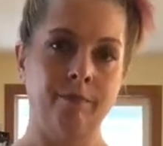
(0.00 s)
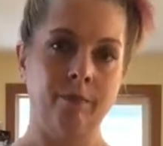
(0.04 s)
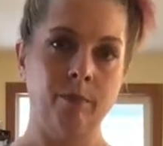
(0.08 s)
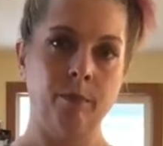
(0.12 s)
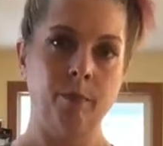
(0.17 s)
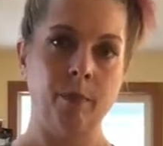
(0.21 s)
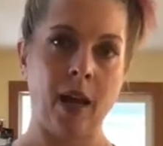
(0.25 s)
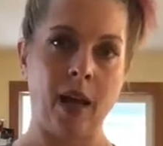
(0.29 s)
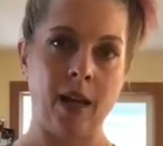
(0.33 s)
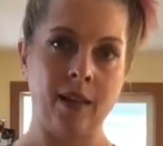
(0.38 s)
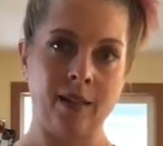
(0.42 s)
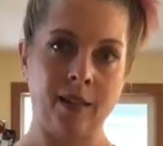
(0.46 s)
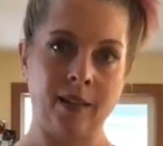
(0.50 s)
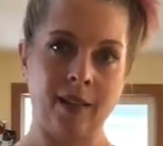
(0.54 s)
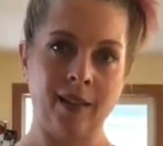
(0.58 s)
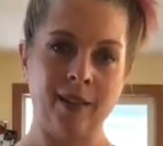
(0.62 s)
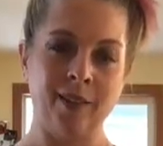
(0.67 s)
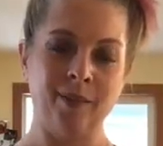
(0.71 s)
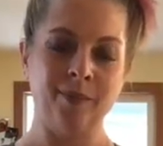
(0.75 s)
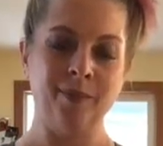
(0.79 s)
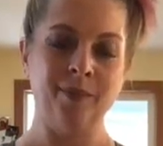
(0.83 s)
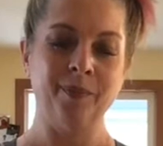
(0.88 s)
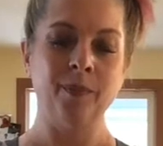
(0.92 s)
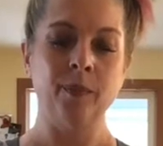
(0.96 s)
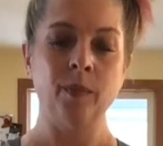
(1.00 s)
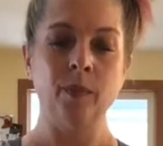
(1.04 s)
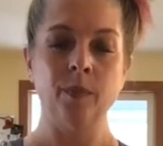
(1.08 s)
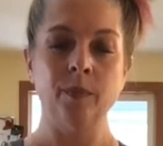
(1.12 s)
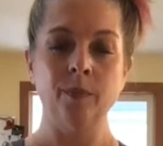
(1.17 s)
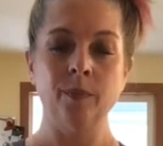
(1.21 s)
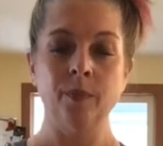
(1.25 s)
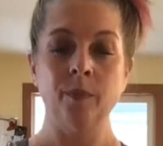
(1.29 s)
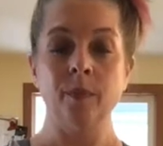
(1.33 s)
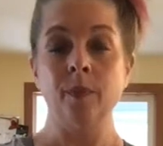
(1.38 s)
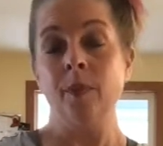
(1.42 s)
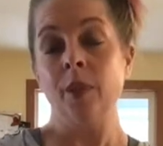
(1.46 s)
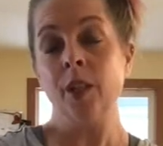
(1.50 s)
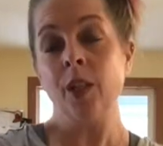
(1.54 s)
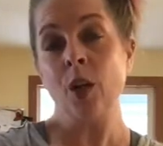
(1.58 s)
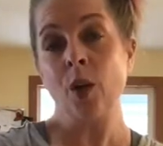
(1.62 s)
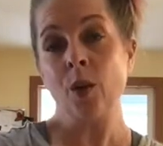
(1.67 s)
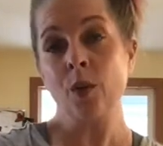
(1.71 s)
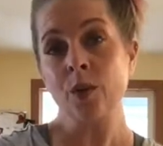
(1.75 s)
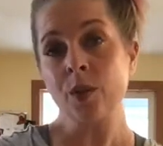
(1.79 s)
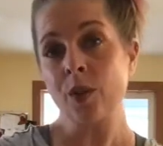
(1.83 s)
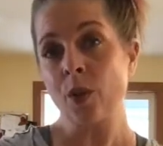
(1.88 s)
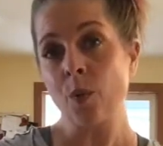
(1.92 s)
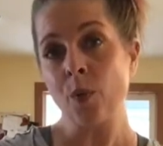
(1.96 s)
Basket.
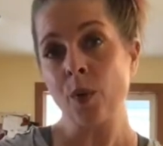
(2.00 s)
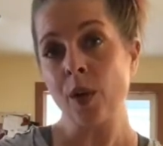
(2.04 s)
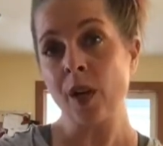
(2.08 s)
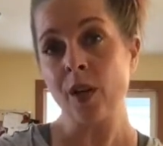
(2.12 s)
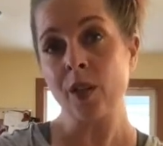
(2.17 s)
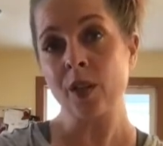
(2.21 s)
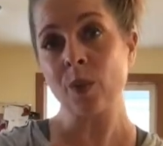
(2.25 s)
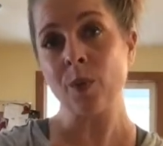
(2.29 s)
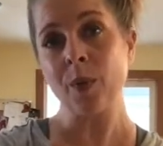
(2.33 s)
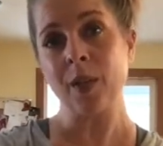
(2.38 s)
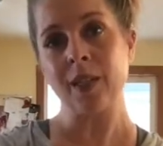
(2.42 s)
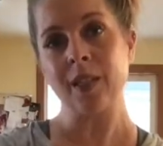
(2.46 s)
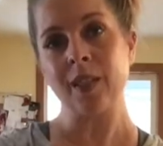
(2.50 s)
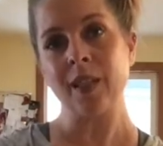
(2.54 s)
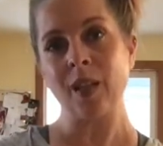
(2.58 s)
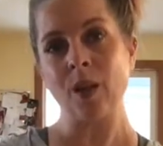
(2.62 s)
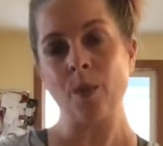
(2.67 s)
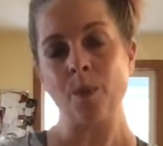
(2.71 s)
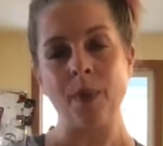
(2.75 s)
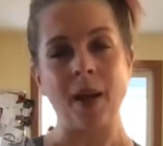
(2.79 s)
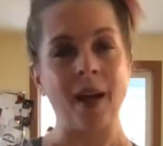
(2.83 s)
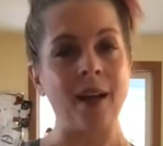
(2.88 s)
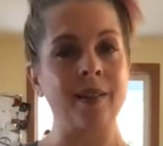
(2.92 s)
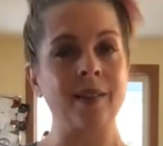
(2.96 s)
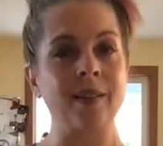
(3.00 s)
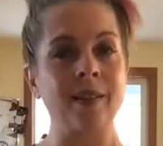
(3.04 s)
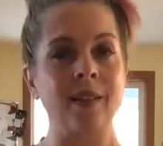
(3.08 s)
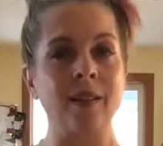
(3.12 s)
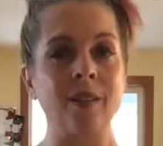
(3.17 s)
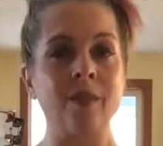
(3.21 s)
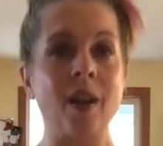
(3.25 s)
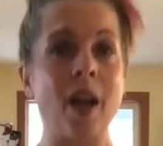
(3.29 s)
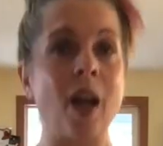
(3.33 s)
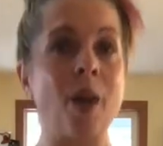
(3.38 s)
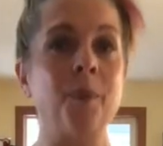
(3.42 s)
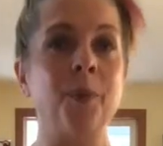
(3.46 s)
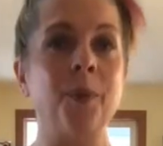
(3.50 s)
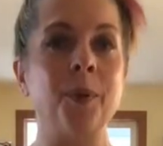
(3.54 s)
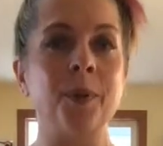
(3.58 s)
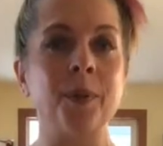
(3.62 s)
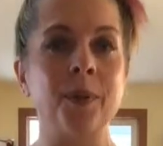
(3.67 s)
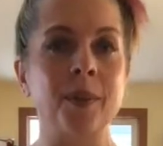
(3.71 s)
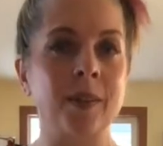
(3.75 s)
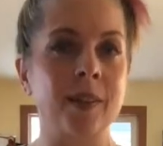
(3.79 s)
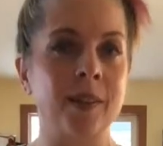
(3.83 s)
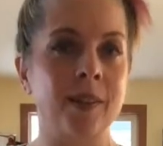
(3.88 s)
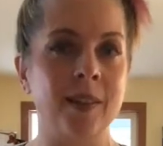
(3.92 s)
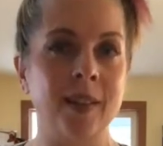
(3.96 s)
Someone else might say a basket of apples
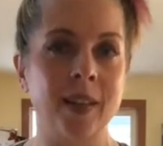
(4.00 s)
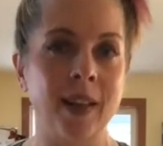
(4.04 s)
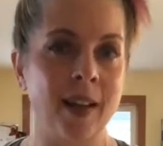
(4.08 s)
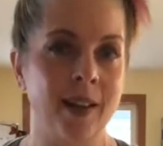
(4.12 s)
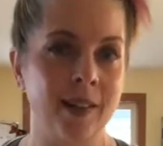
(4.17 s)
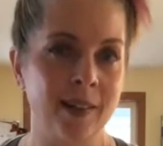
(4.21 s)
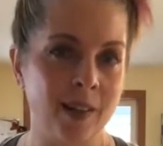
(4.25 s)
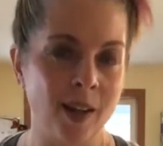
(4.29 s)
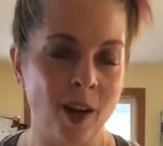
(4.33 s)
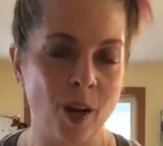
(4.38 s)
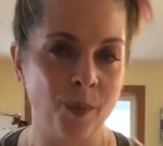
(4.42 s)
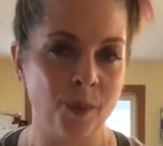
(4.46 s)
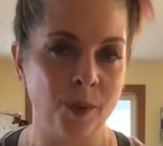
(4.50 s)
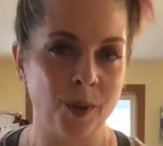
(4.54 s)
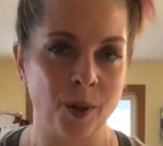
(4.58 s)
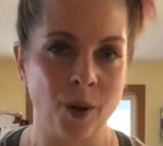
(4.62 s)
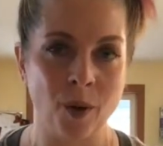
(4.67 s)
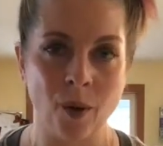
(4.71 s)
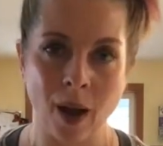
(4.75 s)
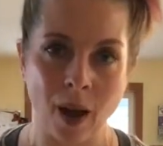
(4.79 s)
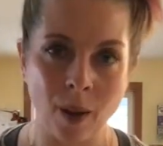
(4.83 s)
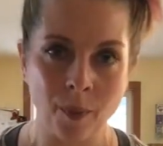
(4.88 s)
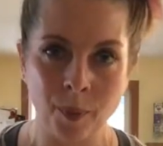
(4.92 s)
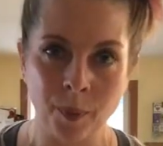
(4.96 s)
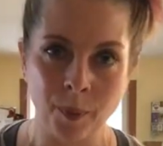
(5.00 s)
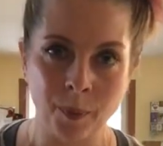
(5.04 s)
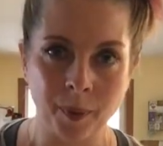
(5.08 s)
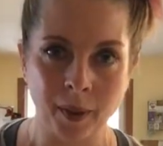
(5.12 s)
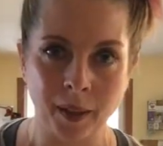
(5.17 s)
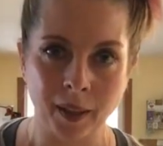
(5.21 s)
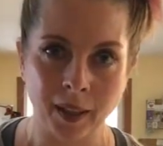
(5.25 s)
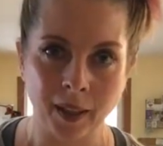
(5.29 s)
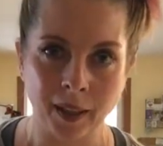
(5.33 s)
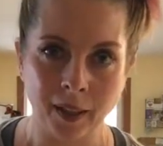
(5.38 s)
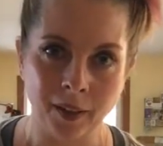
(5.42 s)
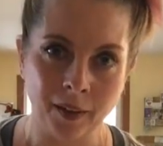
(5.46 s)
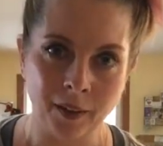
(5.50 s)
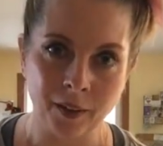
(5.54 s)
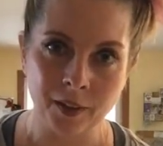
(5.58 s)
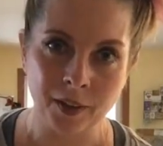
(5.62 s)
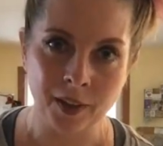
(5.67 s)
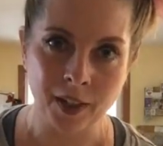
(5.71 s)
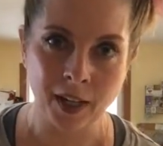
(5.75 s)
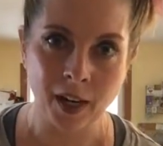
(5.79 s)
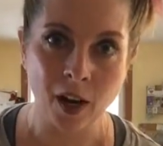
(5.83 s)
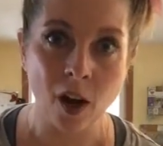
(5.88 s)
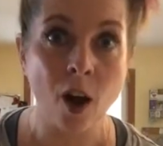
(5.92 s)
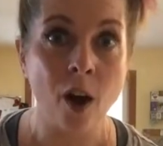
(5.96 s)
because they had time to go apple picking on their
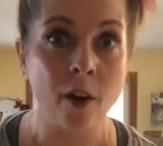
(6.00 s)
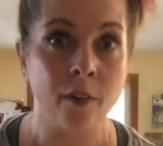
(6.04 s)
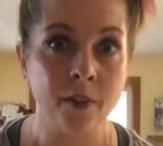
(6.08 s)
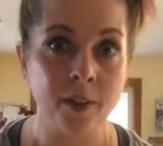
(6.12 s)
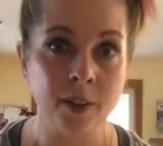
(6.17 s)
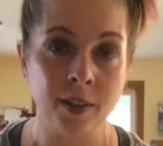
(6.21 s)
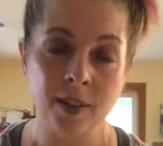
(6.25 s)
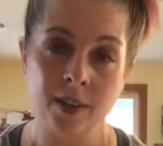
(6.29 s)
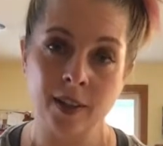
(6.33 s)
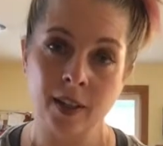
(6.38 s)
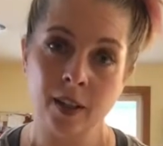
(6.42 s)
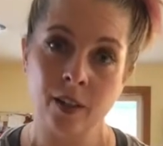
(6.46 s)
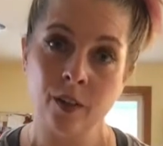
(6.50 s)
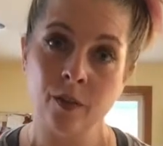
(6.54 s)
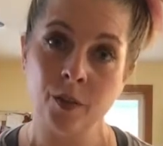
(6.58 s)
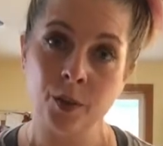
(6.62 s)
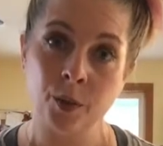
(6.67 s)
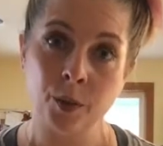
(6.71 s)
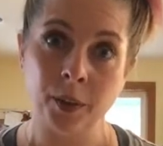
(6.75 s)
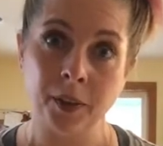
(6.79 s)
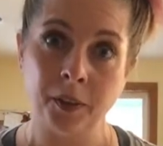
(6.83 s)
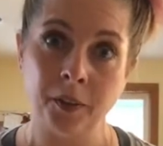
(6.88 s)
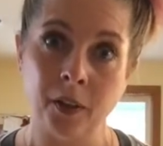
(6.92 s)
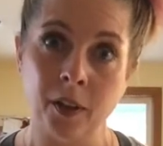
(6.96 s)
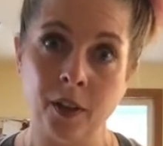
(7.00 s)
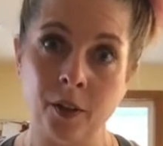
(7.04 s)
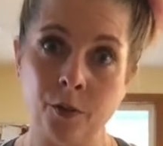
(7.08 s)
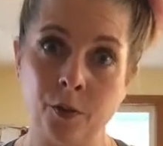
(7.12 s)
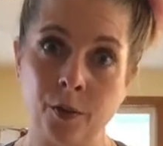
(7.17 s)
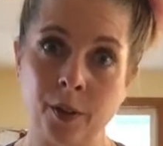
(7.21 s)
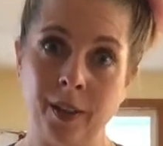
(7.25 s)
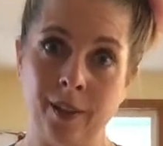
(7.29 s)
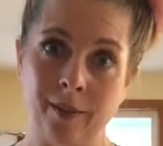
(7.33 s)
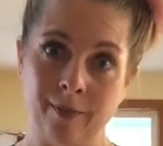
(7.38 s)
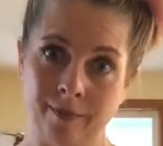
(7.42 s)
day off instead of doing laundry.